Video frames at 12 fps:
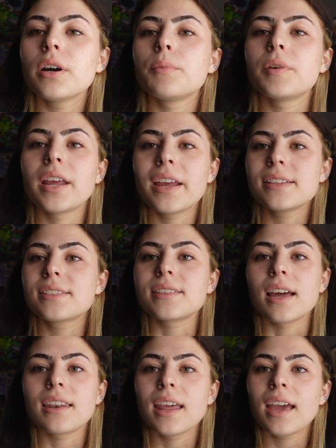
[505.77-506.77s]
And when it hits
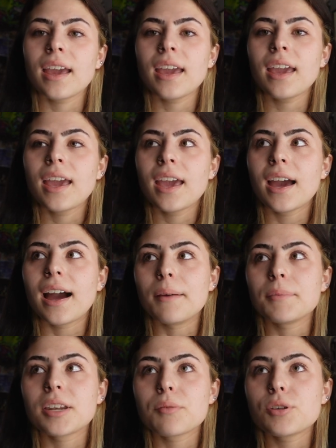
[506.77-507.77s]
Sunday,
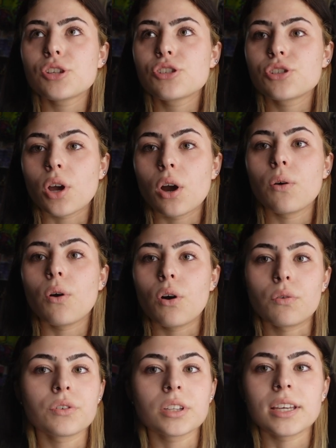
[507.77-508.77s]
I'm going to be so
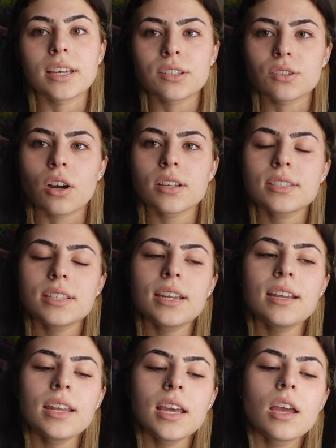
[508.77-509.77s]
overly
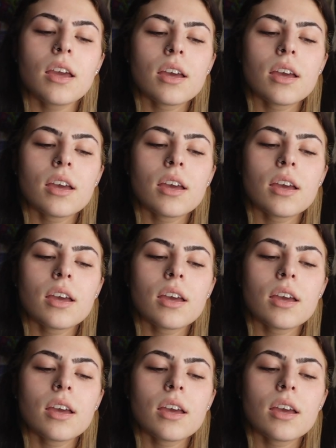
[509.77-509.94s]
exhausted.